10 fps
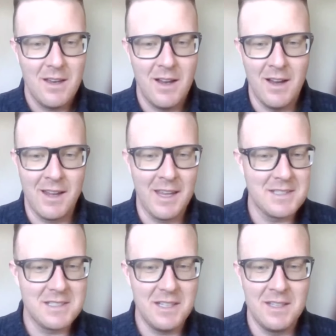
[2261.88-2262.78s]

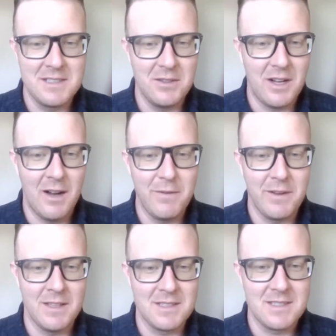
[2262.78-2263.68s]
against instill
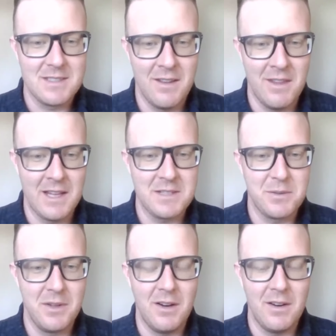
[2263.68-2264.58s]
confidence. That's
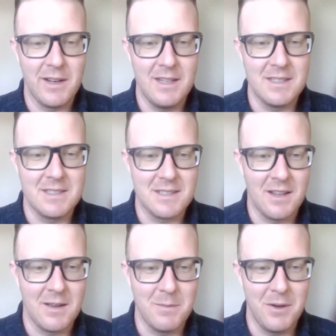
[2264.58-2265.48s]
really all it is.
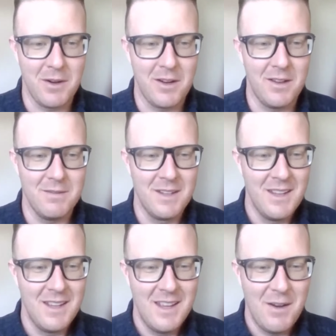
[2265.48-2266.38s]

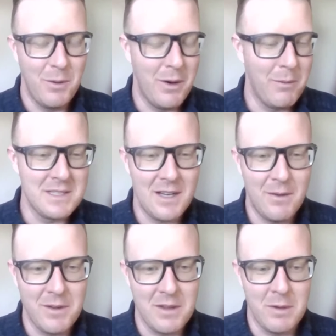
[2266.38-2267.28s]
What we saw
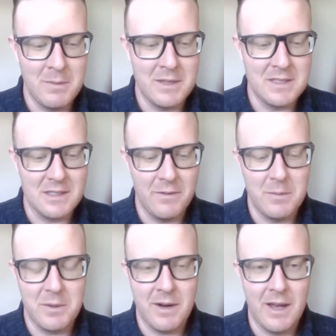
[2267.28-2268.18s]
with the women's Level
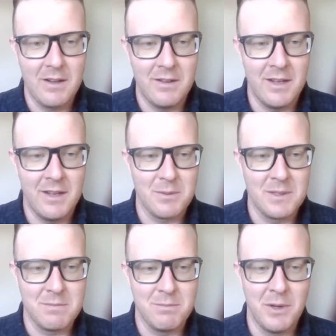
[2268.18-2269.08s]
Up Your Ride clinics
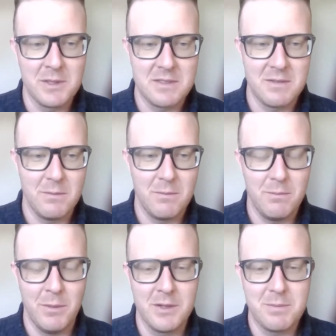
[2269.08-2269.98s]
was
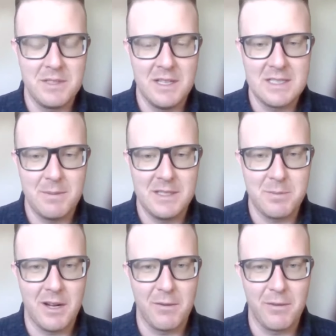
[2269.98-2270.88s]
most participants
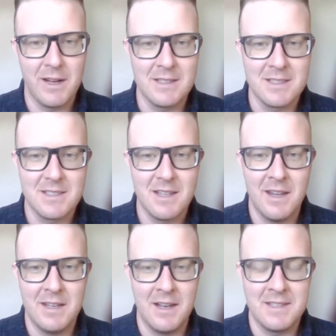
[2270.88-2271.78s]
brought a friend and
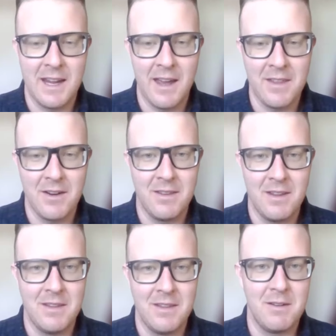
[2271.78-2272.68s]
they did it together. And
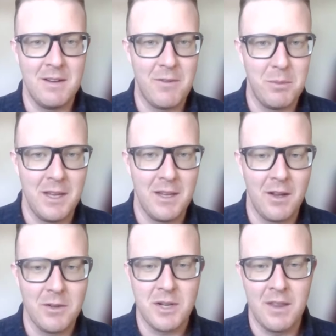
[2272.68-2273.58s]
then they were inevitably going to
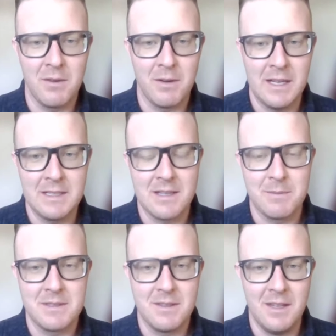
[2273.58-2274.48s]
go try the race
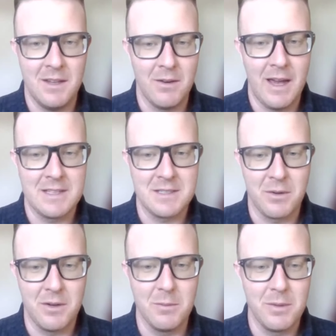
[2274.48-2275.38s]
them, you know, as a
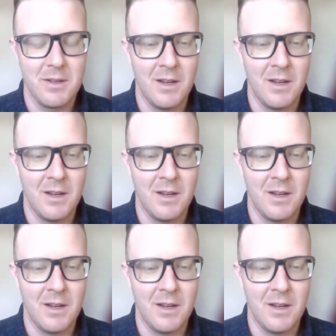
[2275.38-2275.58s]
group.